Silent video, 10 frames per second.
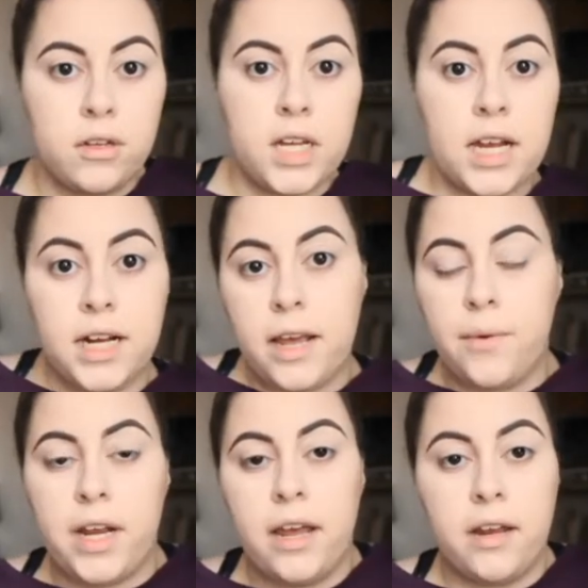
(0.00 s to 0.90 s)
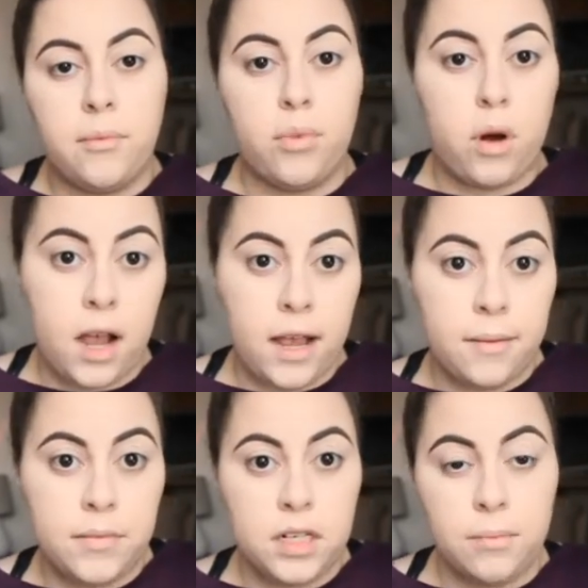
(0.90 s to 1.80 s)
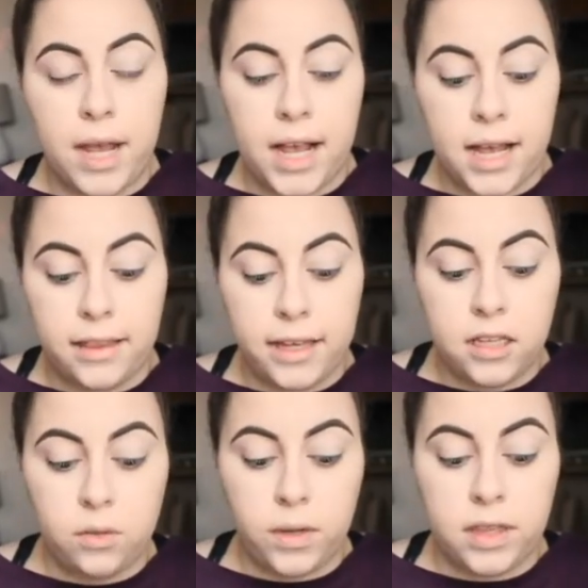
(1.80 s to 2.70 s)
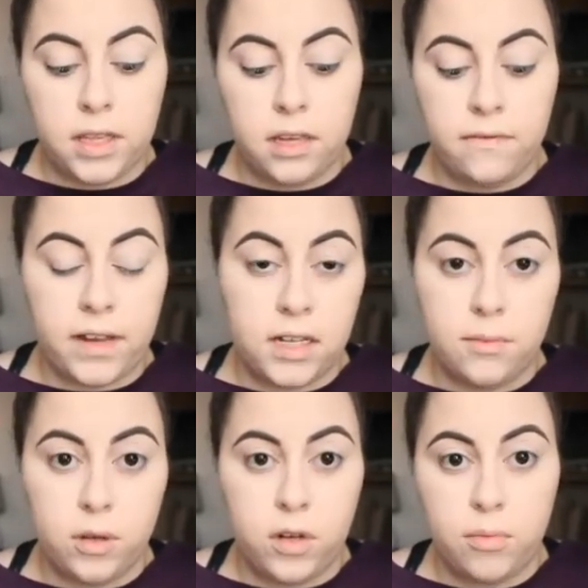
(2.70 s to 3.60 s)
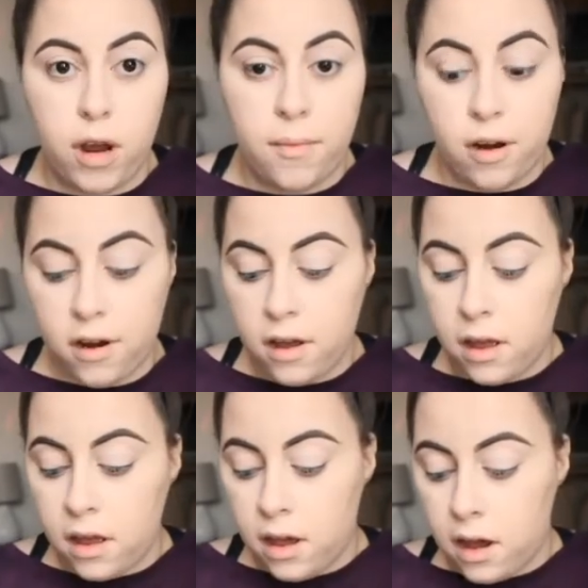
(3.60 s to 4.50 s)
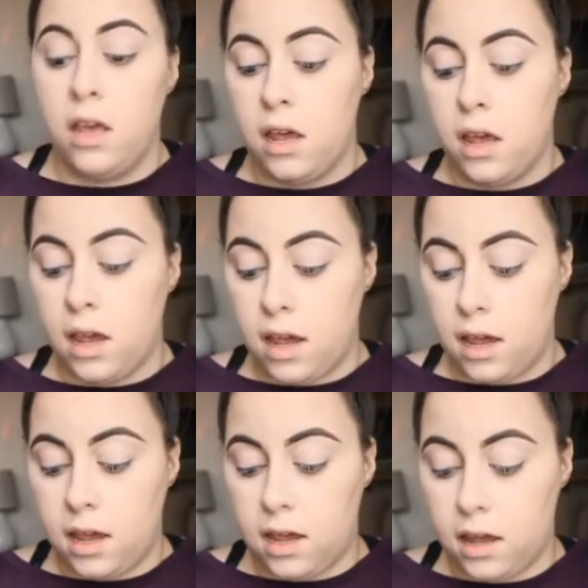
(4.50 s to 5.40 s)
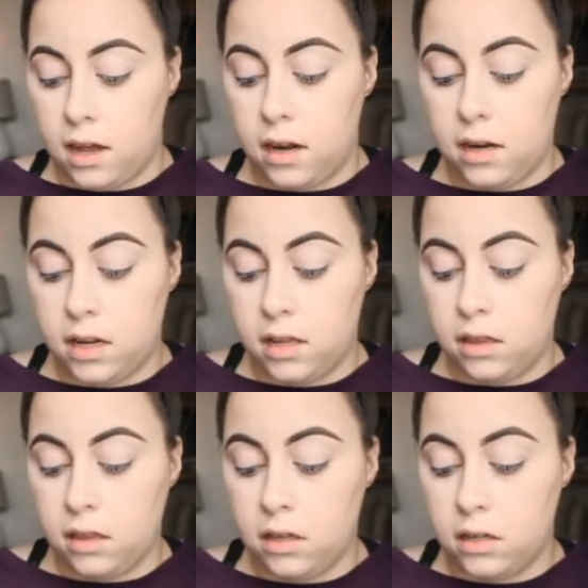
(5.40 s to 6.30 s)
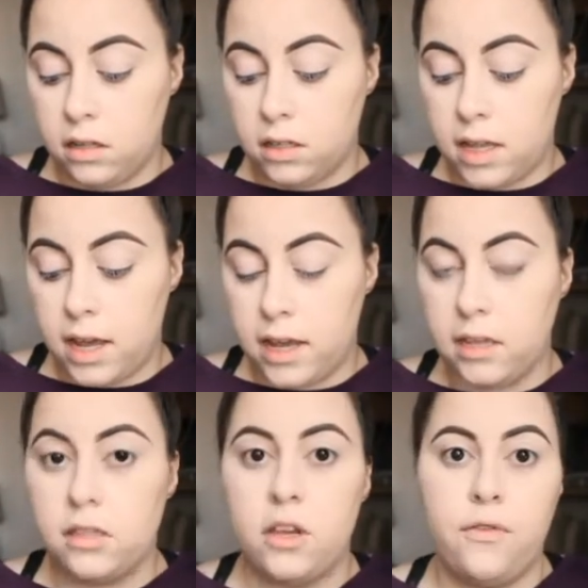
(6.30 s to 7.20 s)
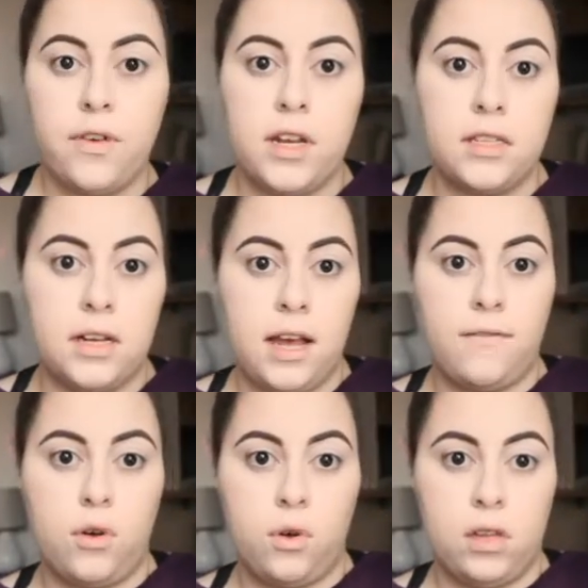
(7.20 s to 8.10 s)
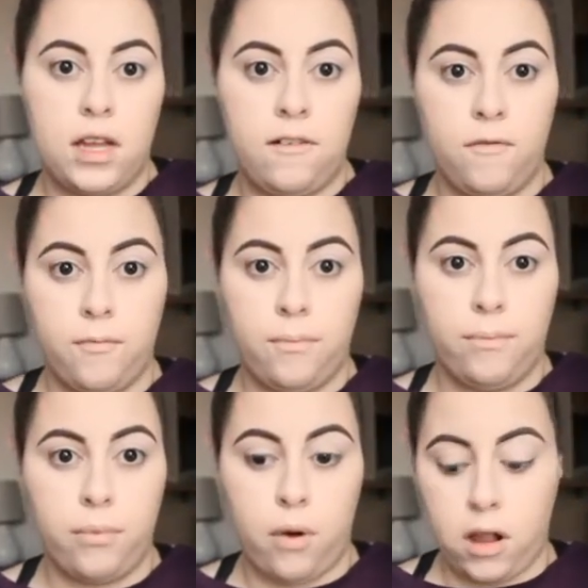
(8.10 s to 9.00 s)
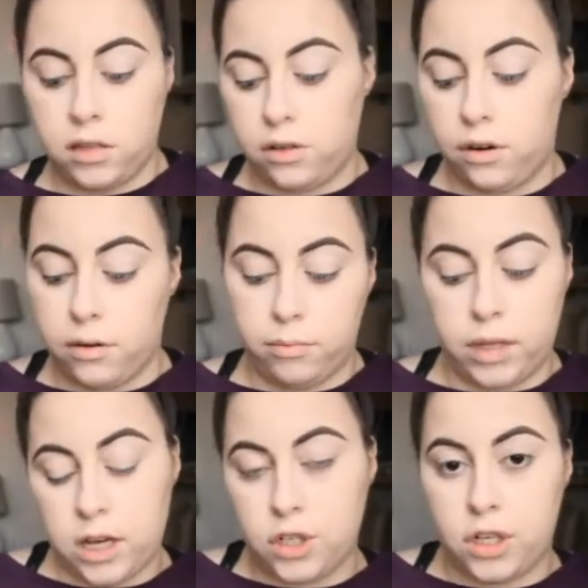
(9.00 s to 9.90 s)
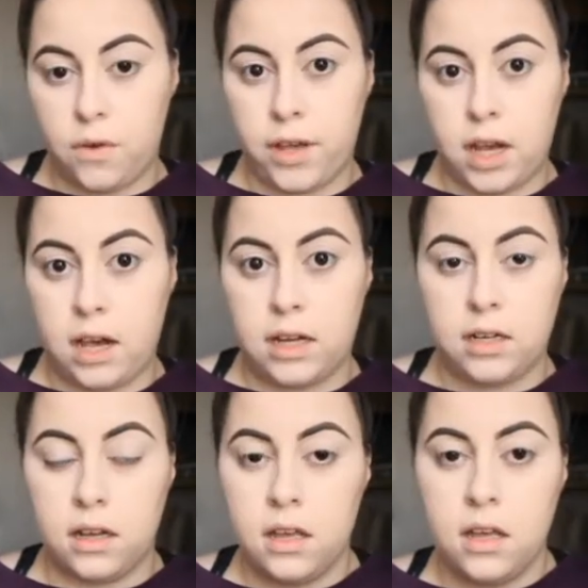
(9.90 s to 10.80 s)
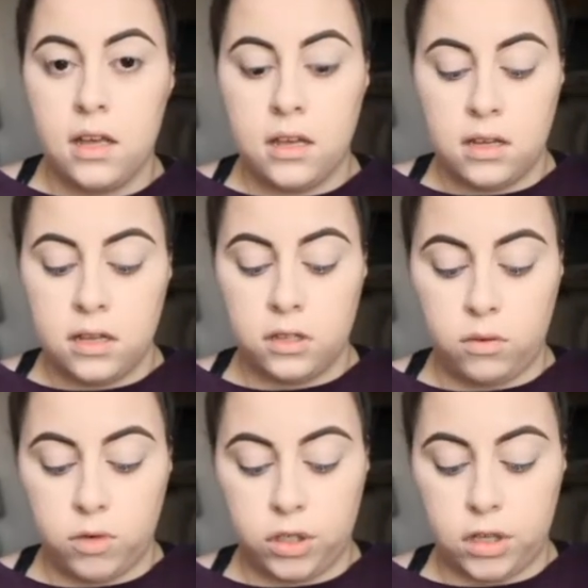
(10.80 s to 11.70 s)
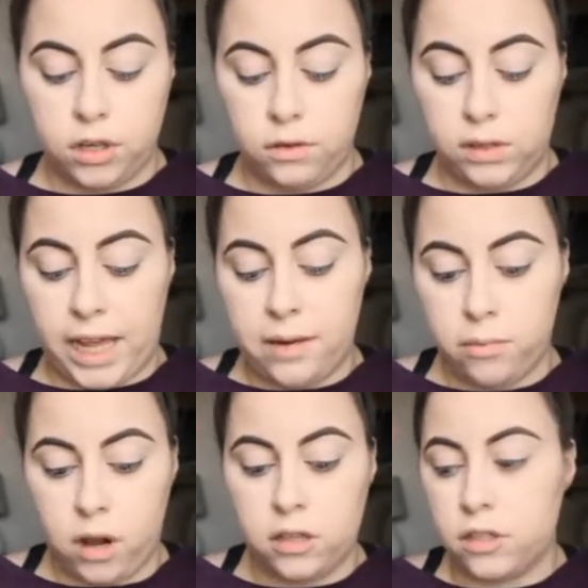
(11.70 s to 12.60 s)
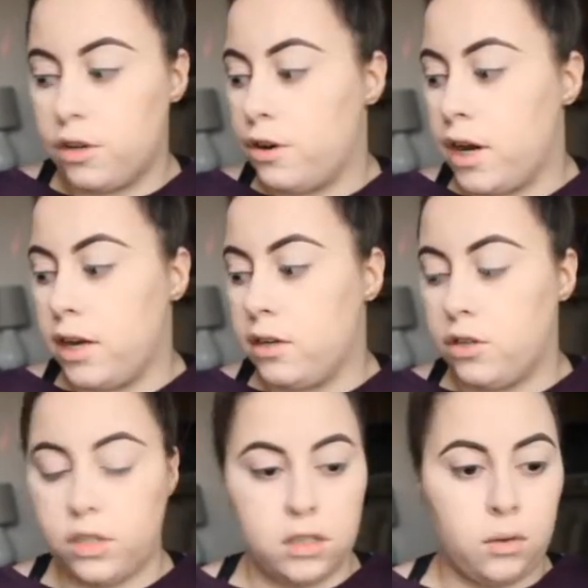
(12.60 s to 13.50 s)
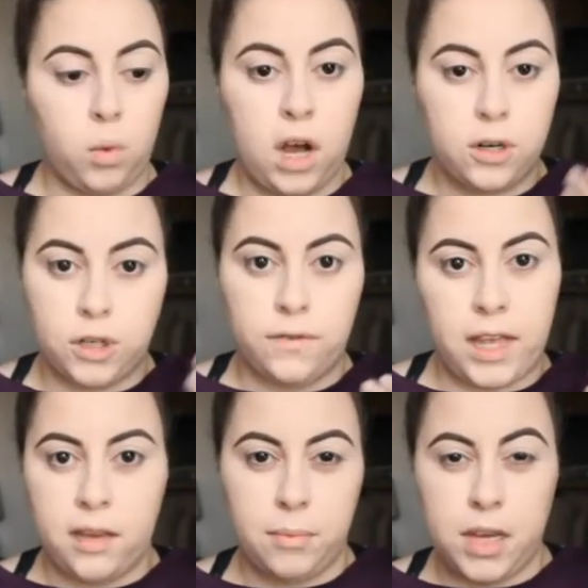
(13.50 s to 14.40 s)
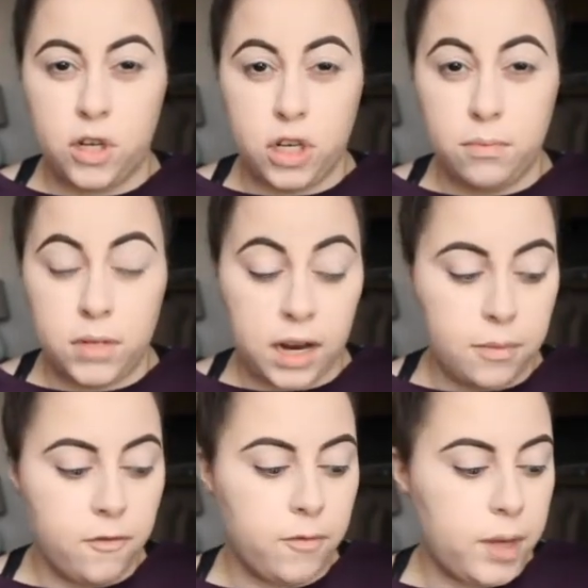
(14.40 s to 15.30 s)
are done, and I went ahead and primed my eyelids with the Fenty Beauty Primer. And it looks like Sophie doesn't have a whole lot of bronzer and blush going on. So I'm just going to do light bronzer and just a wash of like a peachy type of